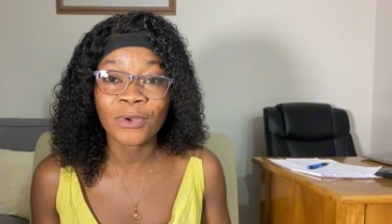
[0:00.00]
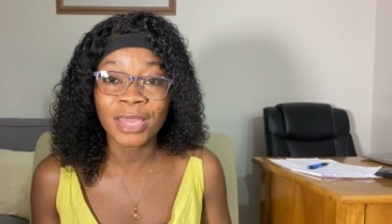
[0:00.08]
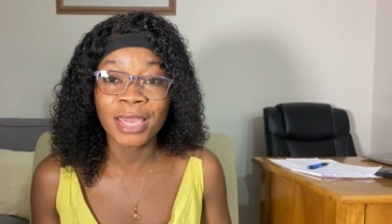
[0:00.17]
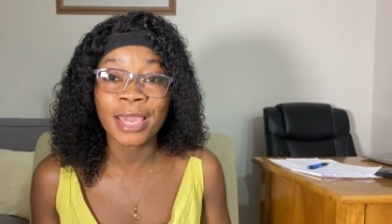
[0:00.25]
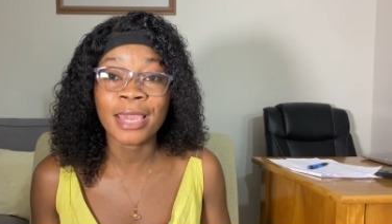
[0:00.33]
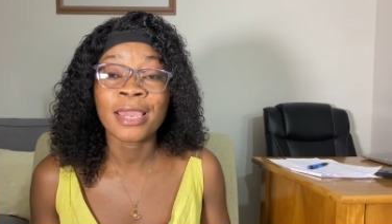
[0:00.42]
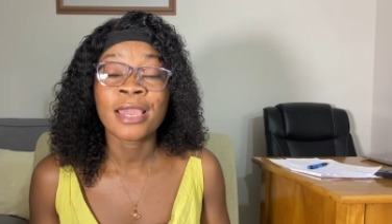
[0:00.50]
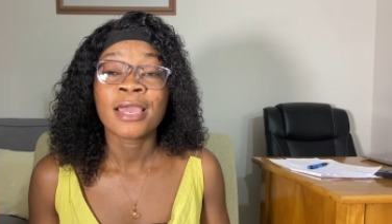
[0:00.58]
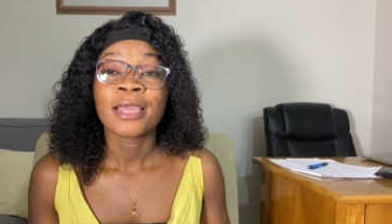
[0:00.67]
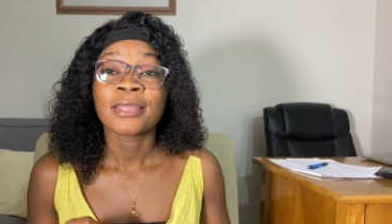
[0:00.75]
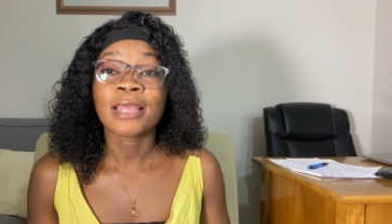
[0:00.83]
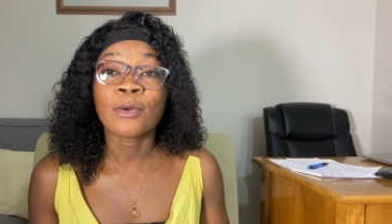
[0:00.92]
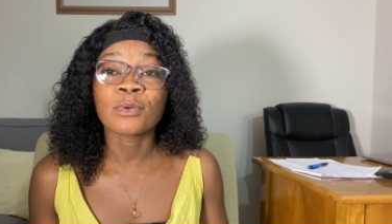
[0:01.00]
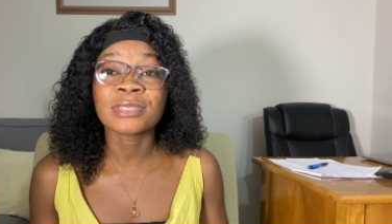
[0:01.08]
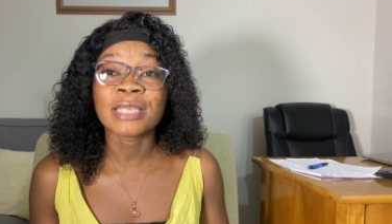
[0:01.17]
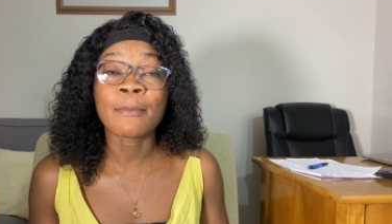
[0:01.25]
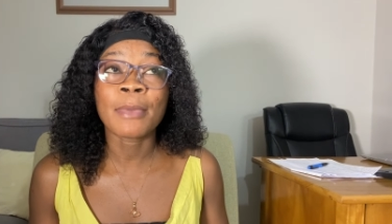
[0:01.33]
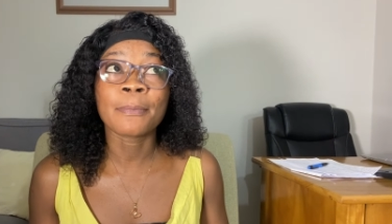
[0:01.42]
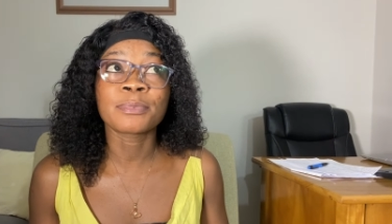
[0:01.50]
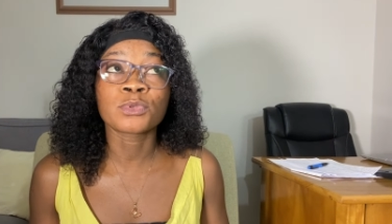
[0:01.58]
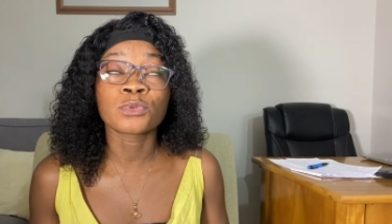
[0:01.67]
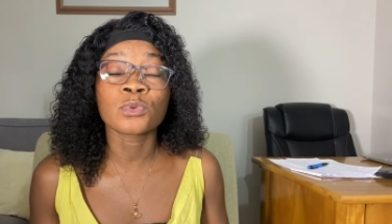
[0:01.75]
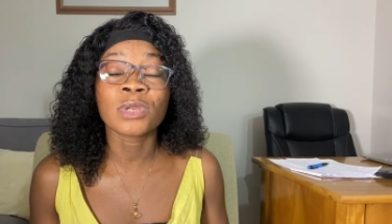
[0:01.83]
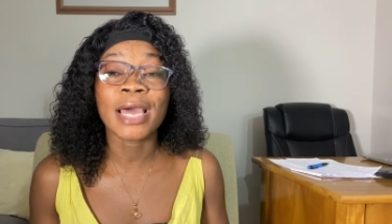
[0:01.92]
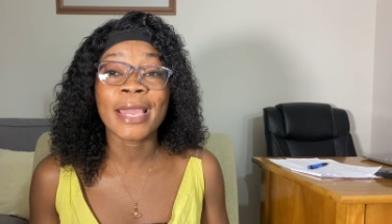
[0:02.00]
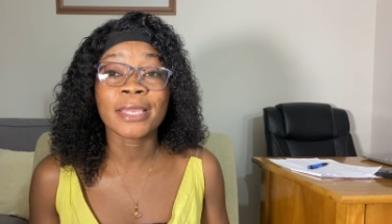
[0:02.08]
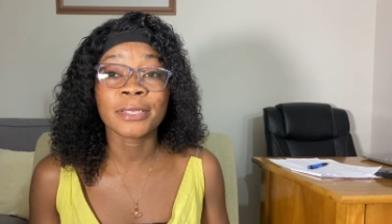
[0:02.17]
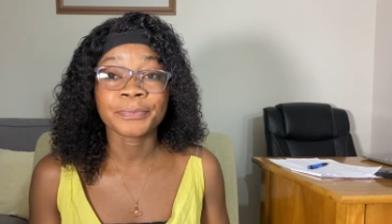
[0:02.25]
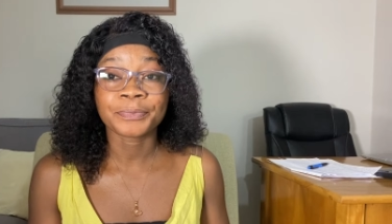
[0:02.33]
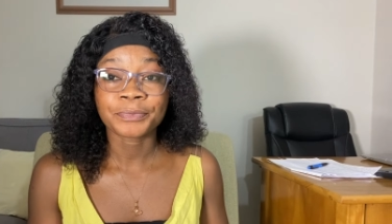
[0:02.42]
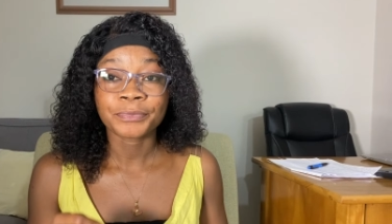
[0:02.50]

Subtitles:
Okay, that will sum up to like